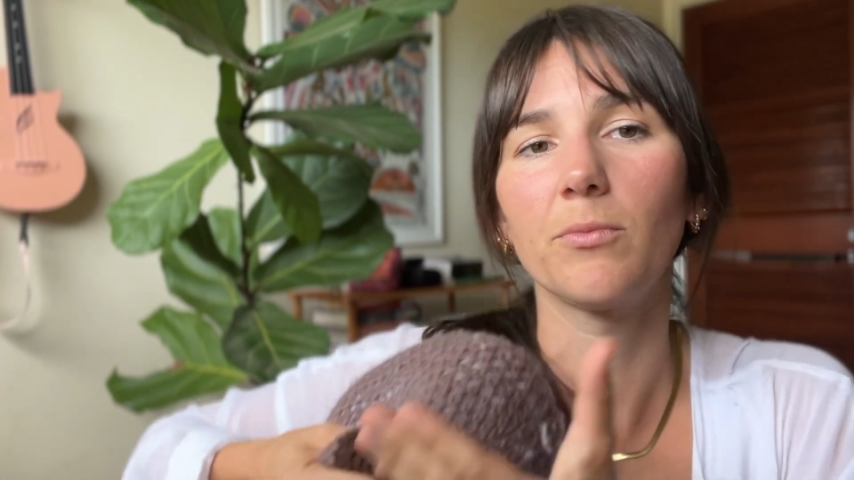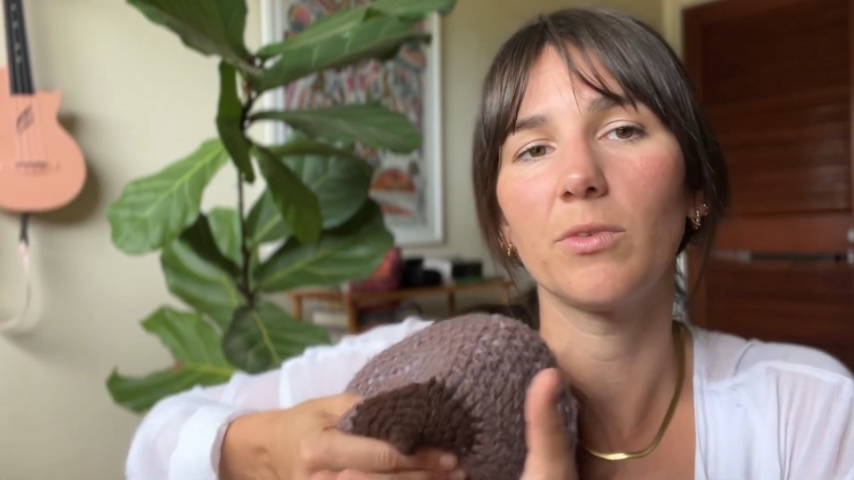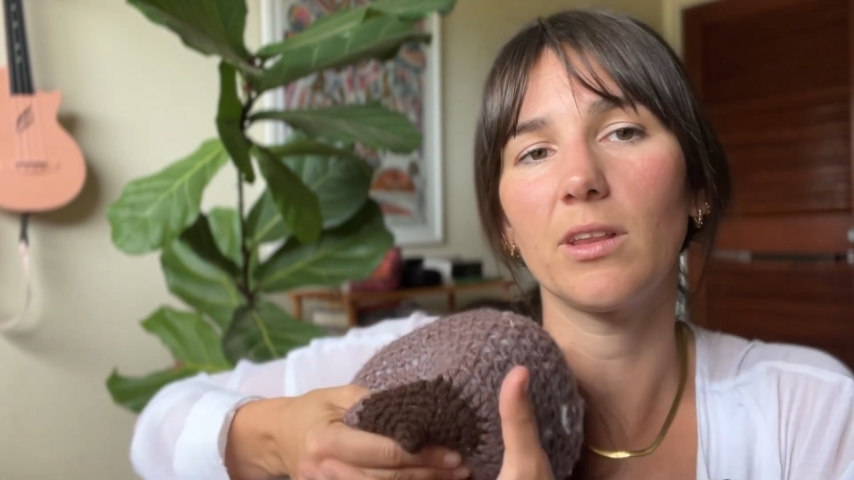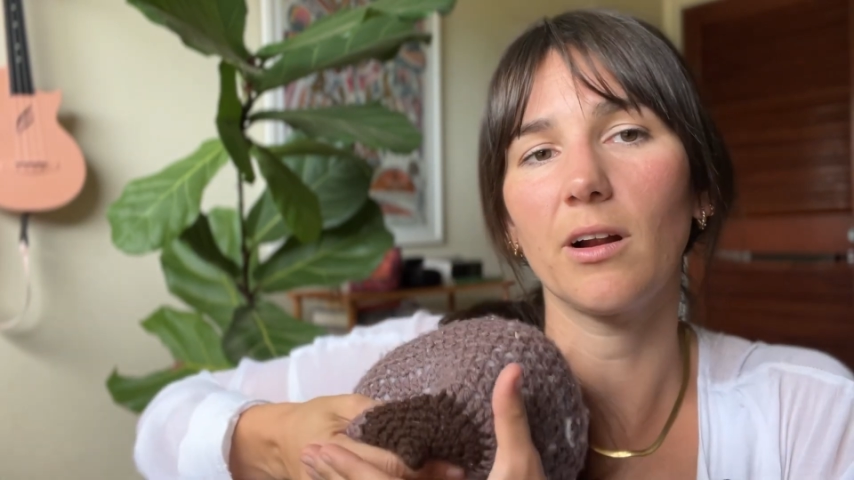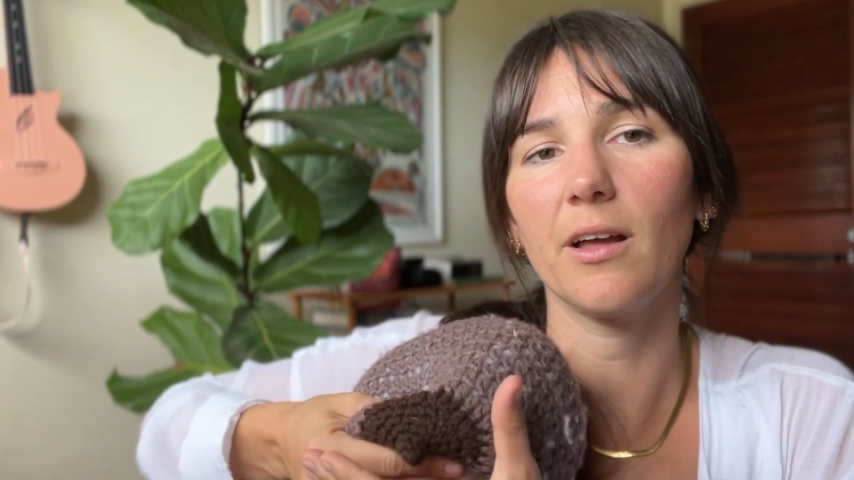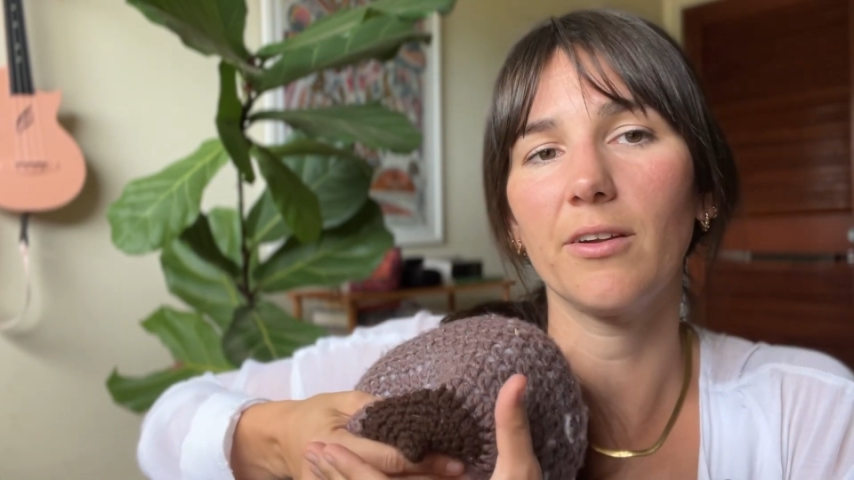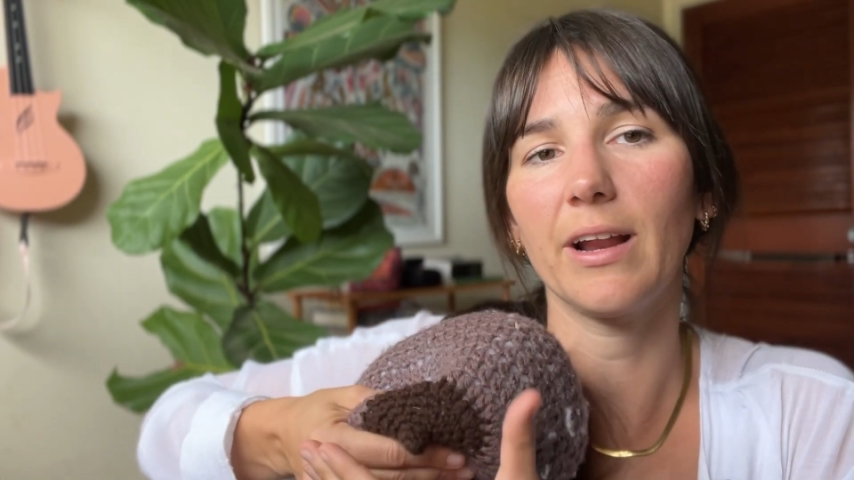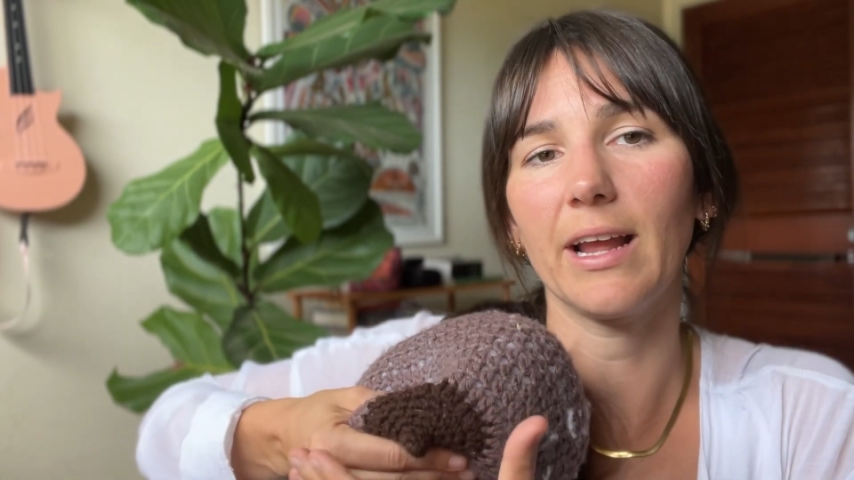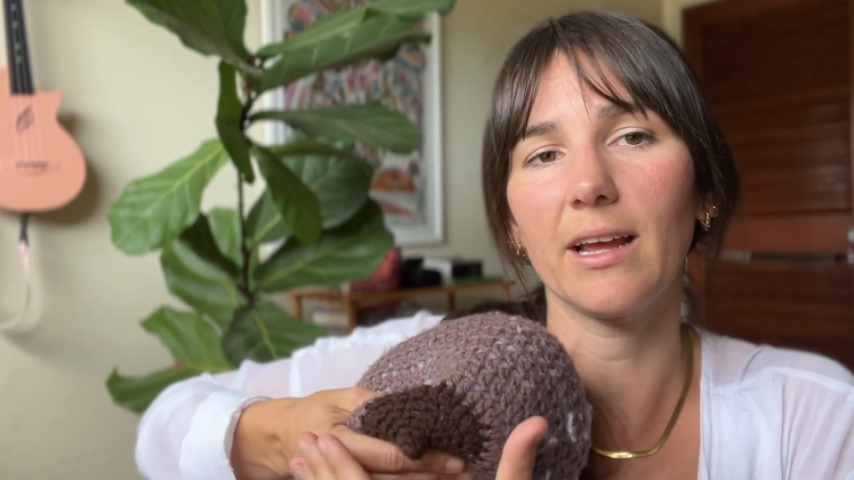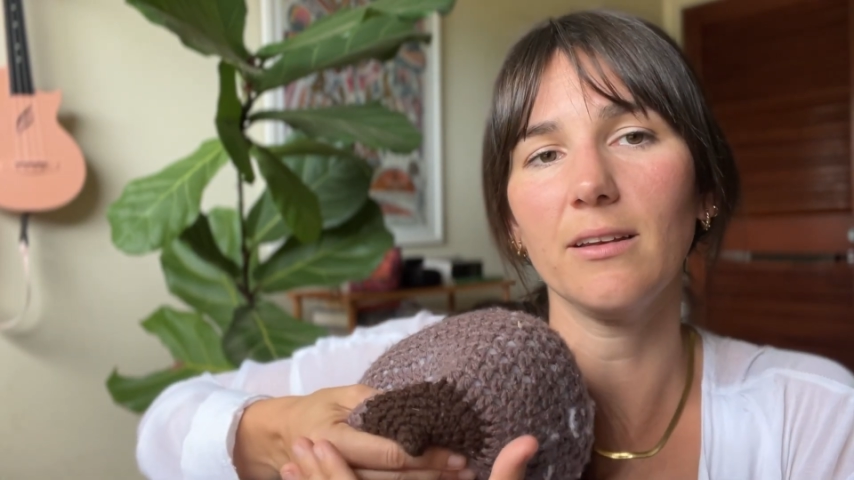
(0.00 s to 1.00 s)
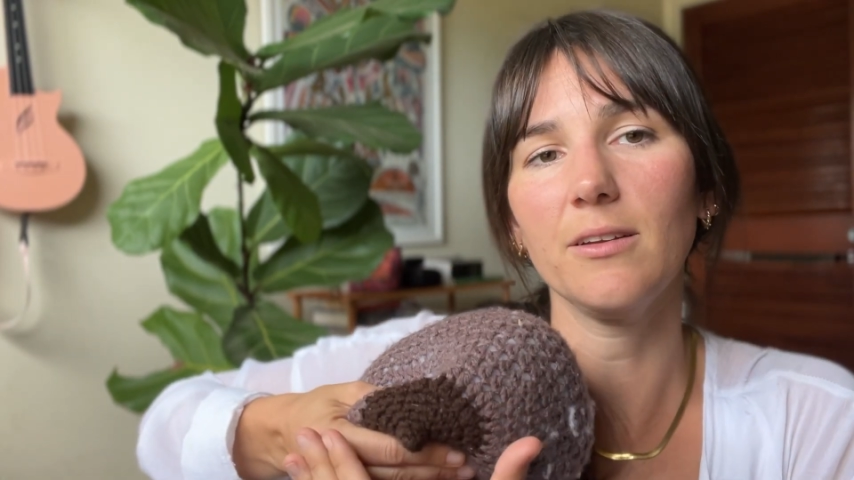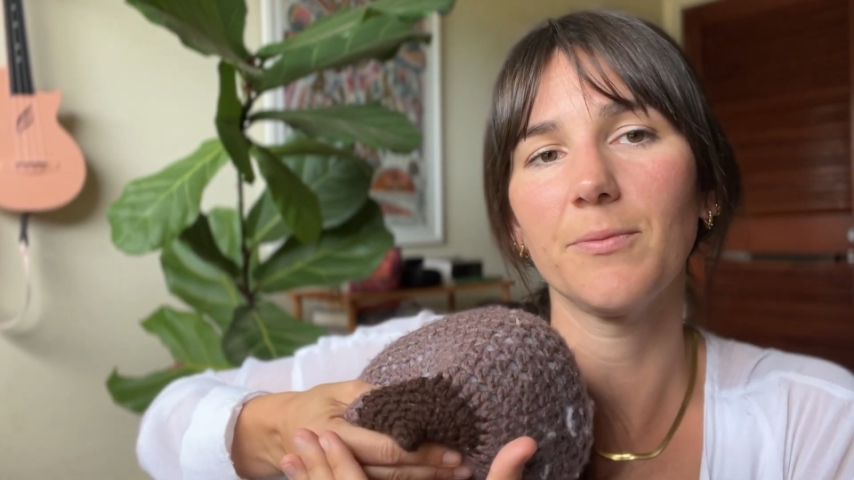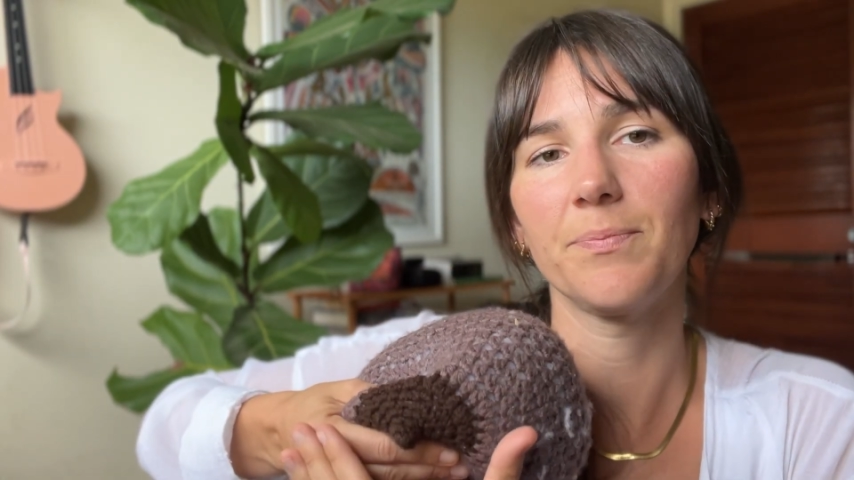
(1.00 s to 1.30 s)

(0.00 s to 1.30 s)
with our other hand,